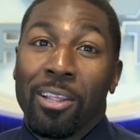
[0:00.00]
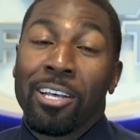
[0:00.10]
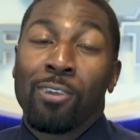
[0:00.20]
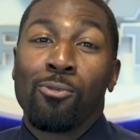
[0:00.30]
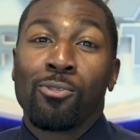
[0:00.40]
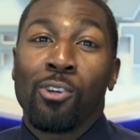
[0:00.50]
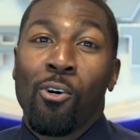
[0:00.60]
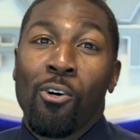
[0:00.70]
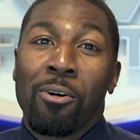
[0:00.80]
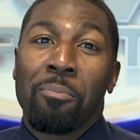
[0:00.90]
Look who's
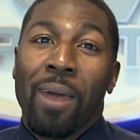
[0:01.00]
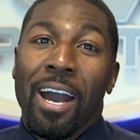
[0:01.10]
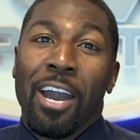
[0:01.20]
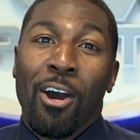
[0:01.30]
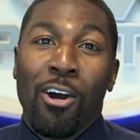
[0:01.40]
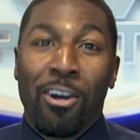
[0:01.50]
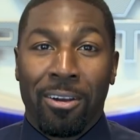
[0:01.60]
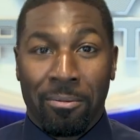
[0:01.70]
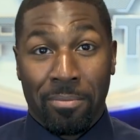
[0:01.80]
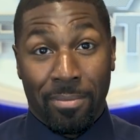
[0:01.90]
on my
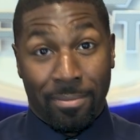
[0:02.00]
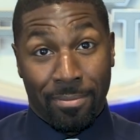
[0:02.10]
arm.